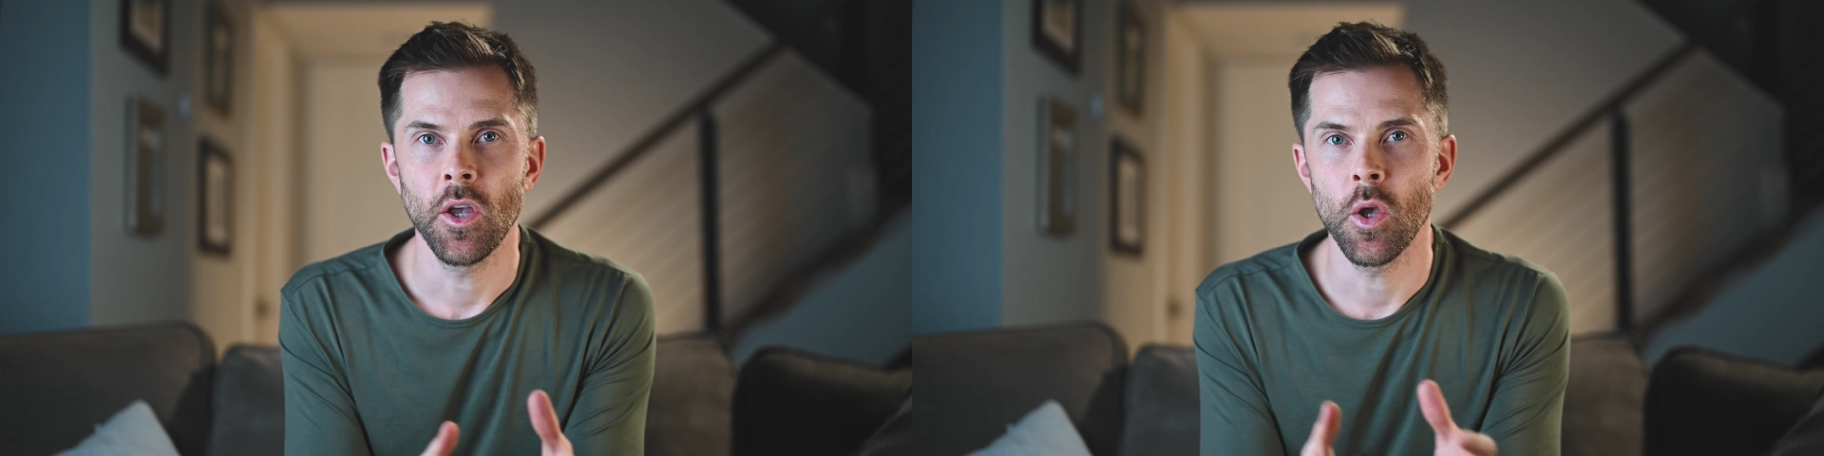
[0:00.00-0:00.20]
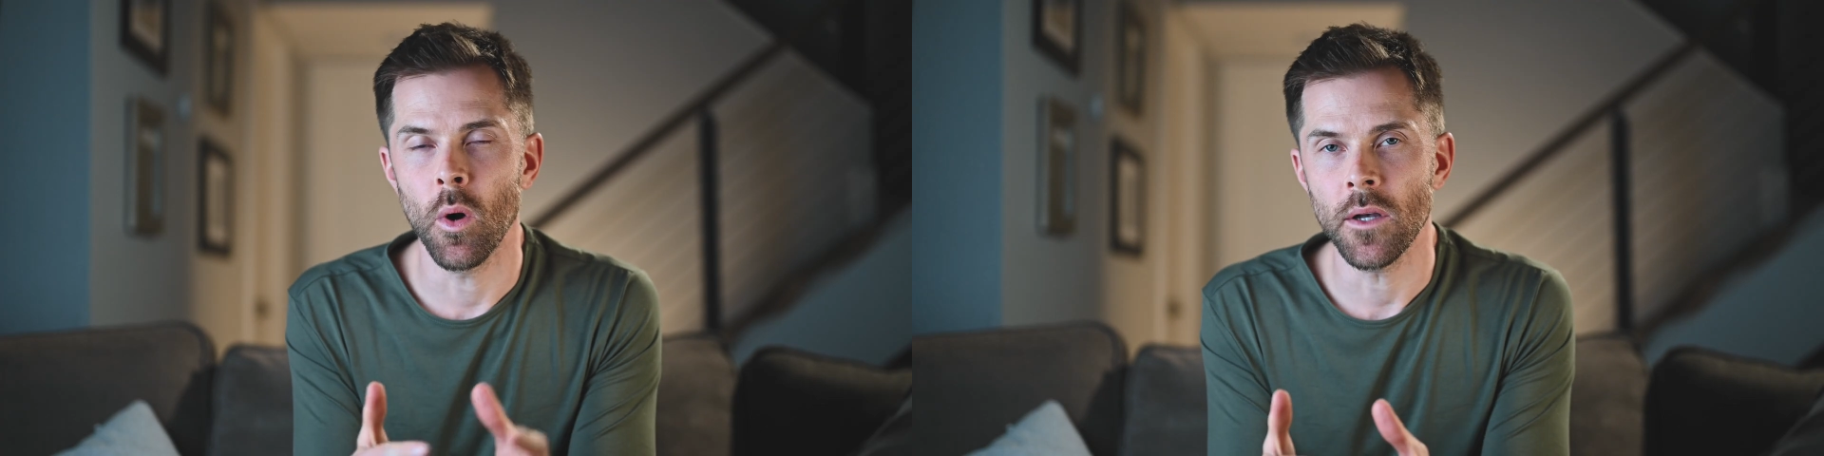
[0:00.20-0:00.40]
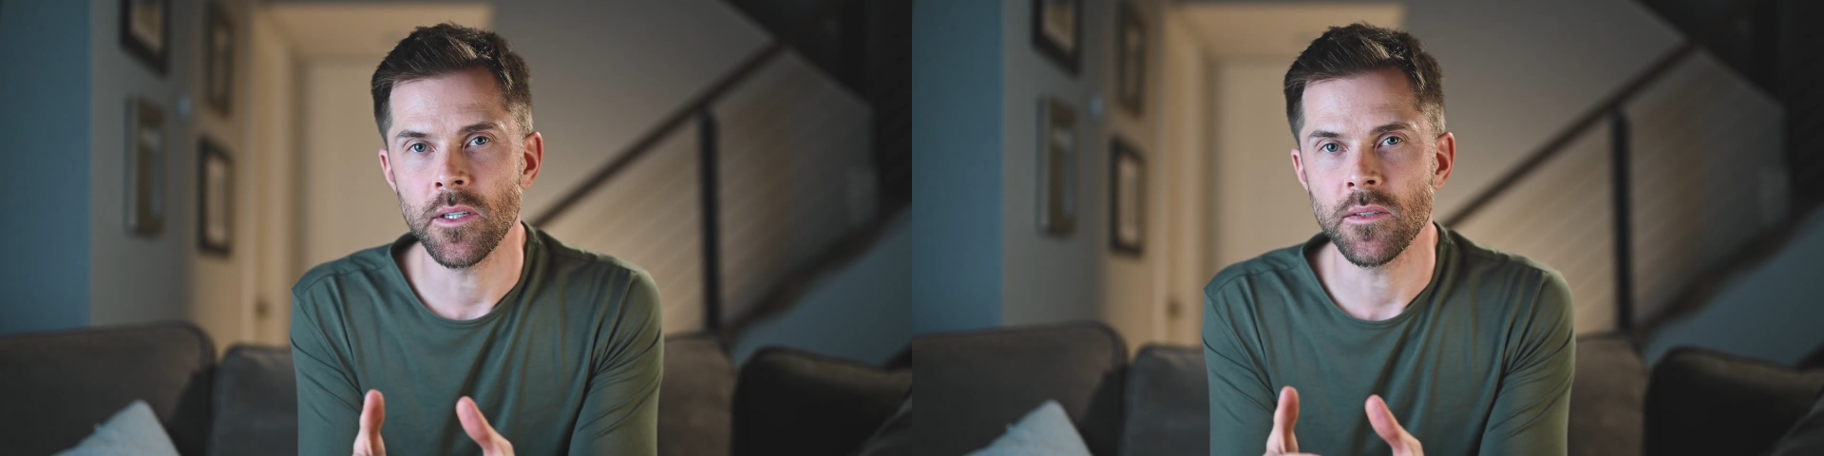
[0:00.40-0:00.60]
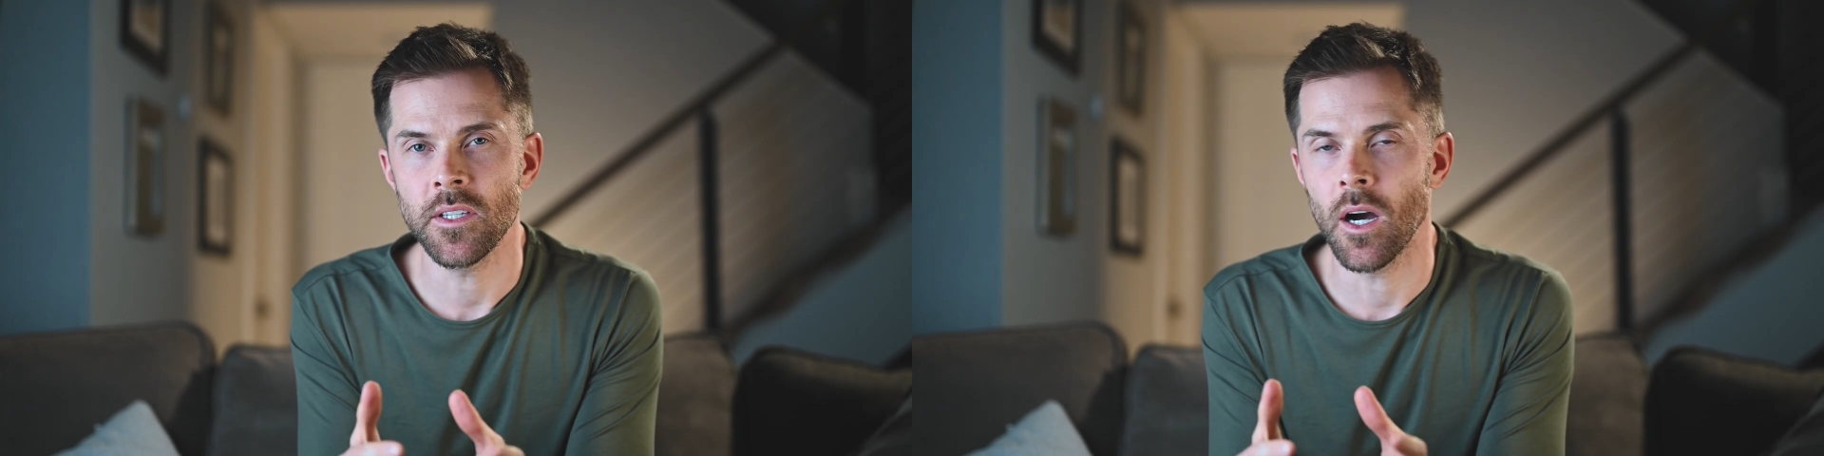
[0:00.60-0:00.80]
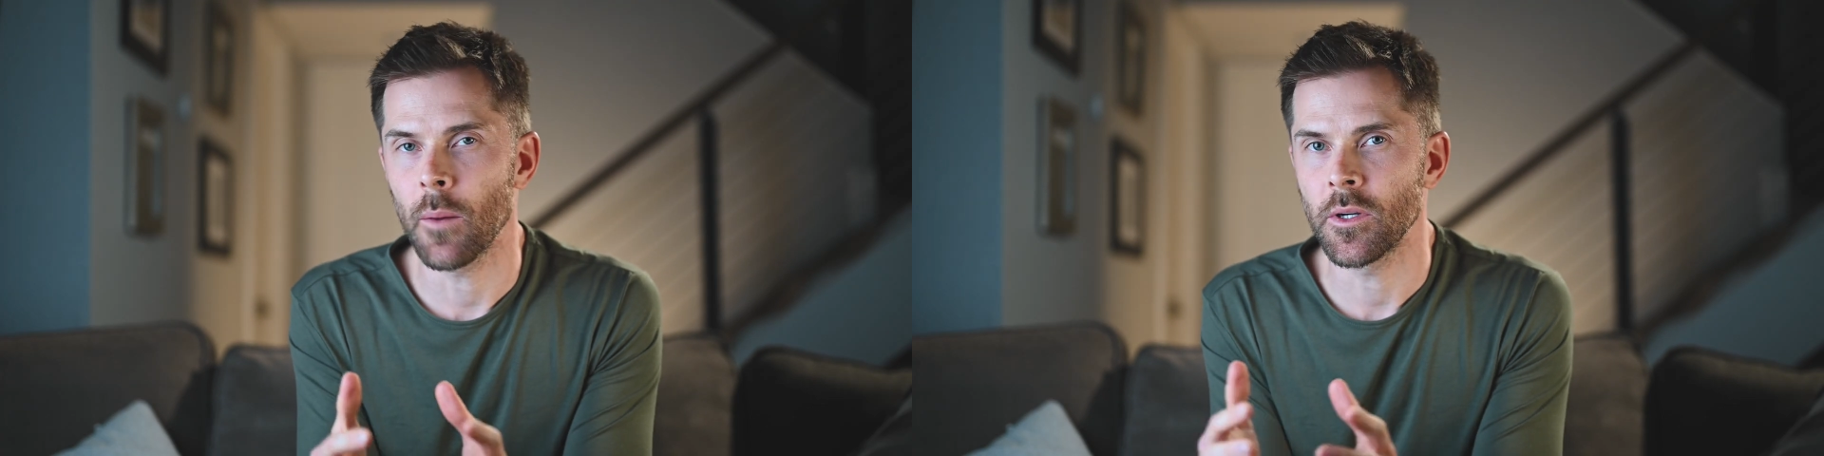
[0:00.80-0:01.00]
You also see
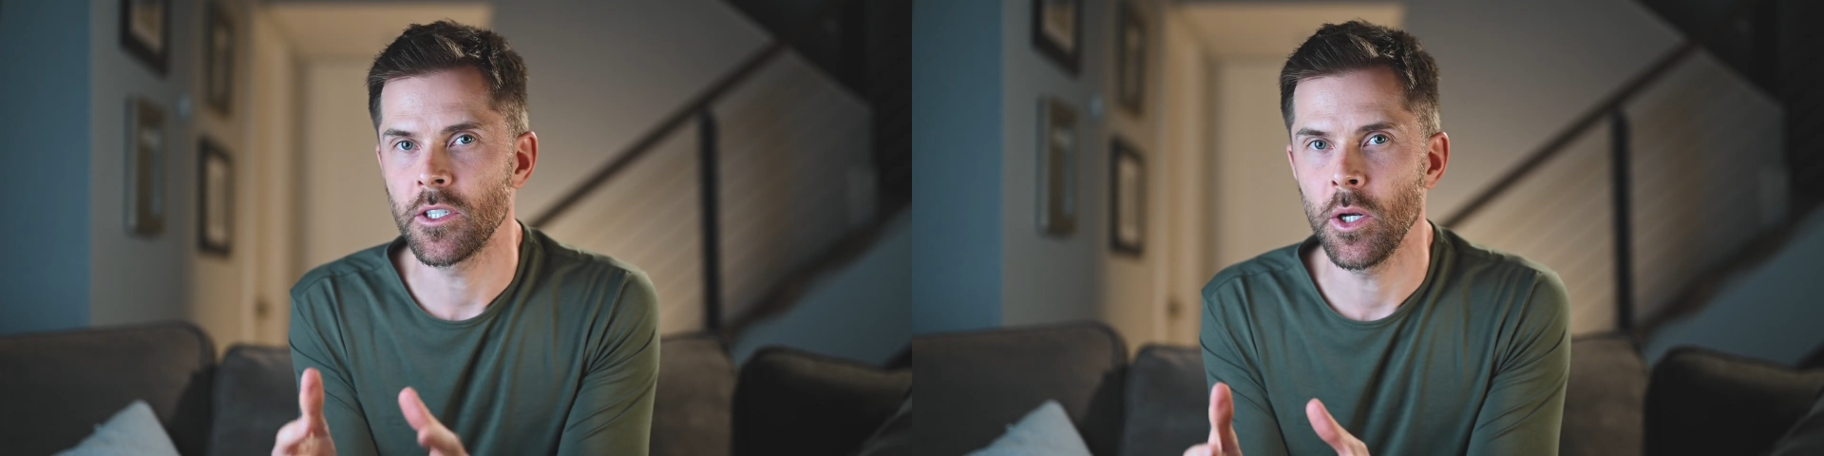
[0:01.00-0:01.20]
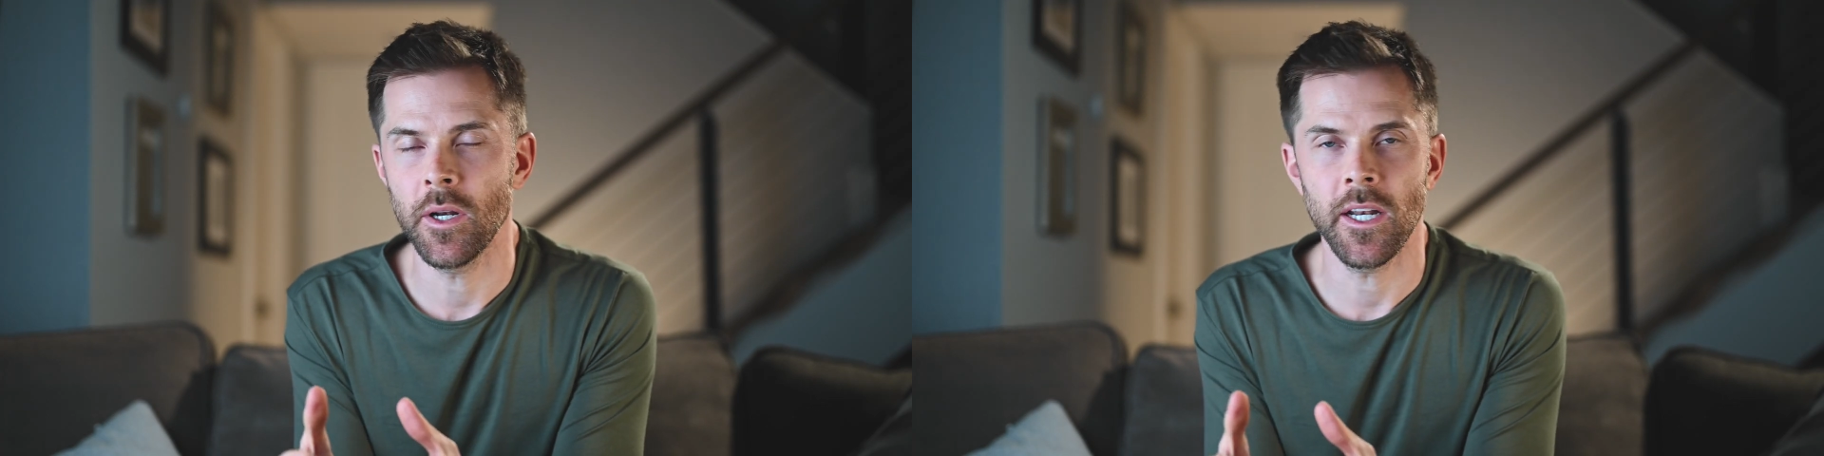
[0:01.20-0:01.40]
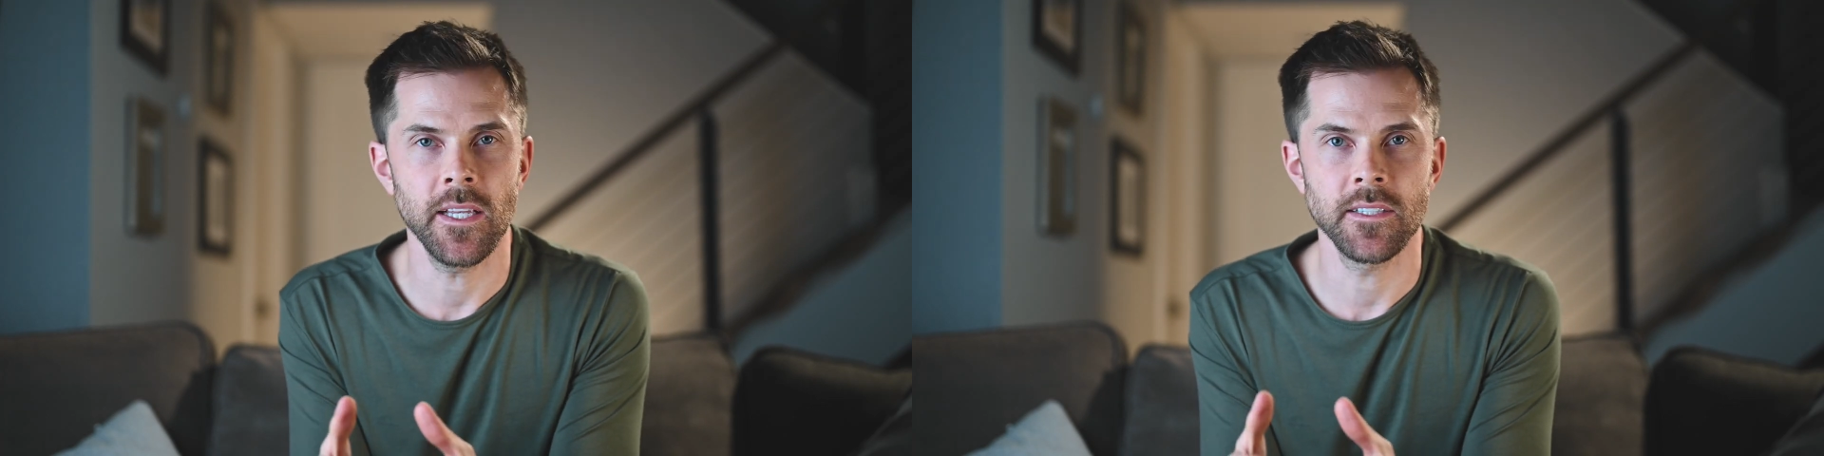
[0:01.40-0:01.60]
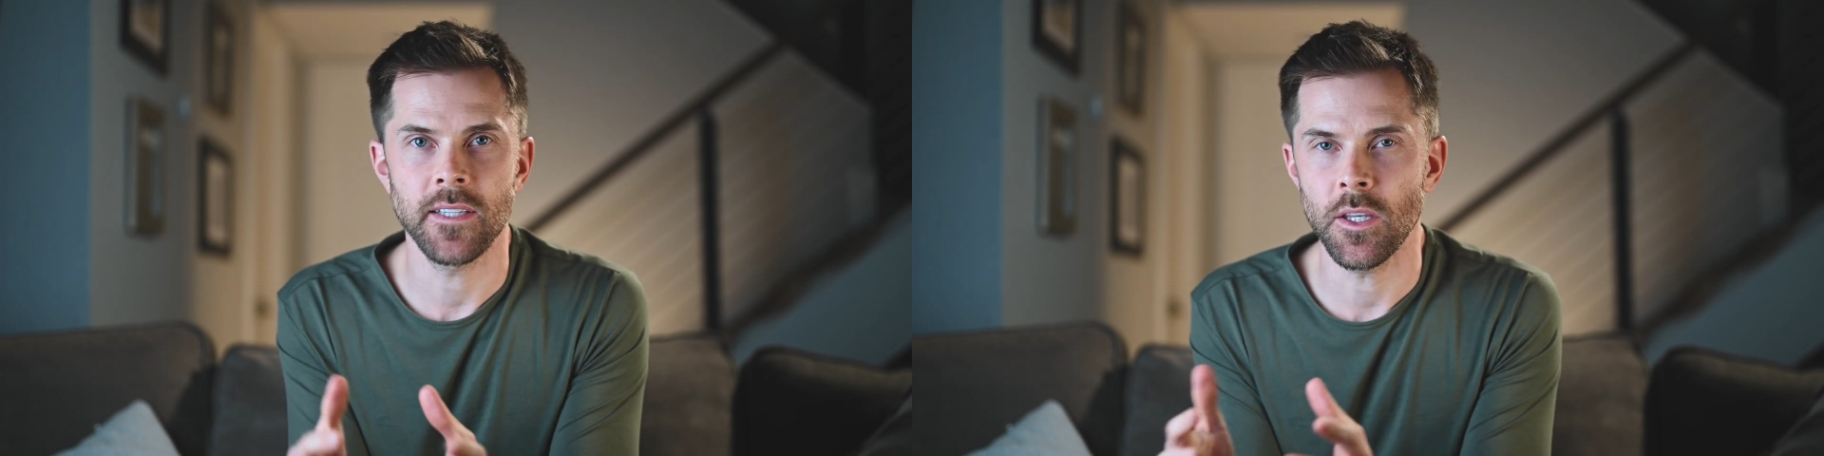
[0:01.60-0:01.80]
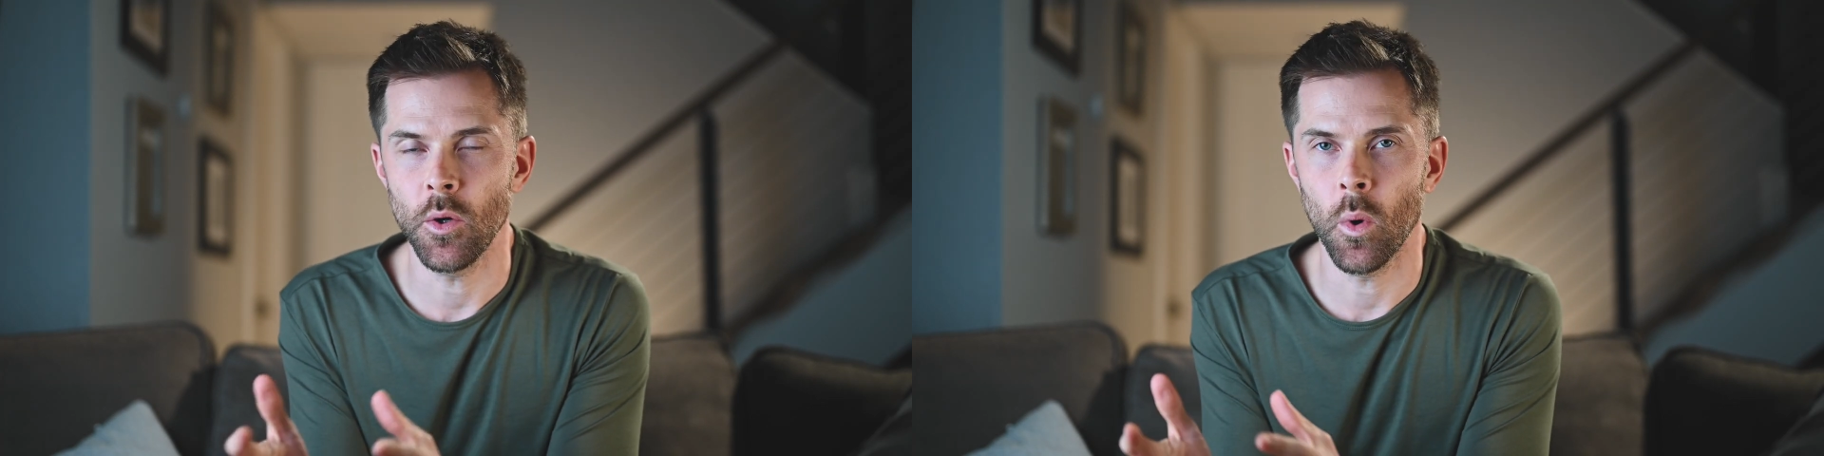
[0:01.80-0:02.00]
opportunities
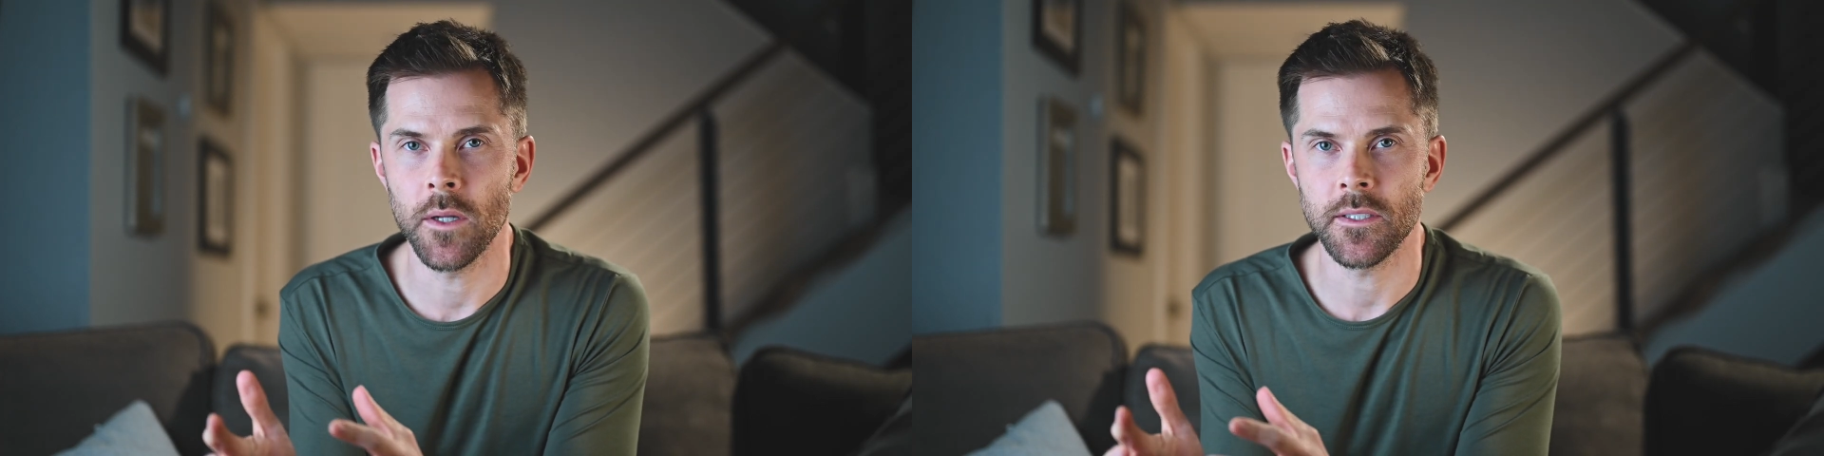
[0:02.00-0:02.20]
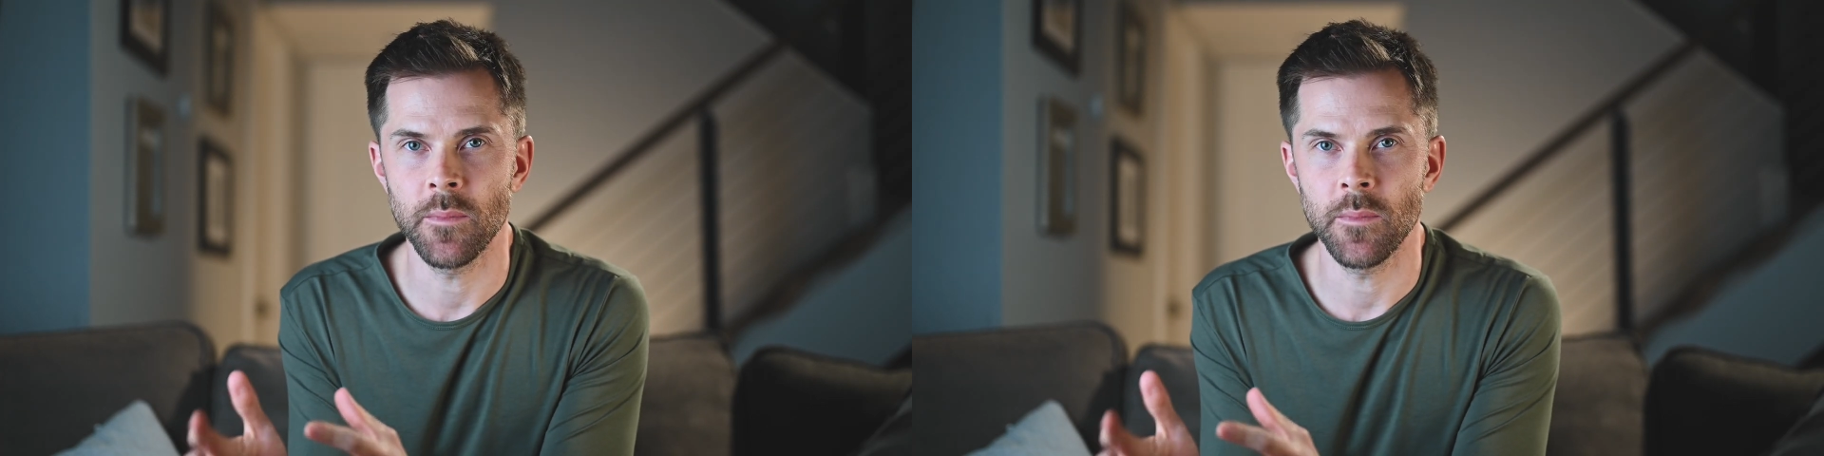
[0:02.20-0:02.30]
that you once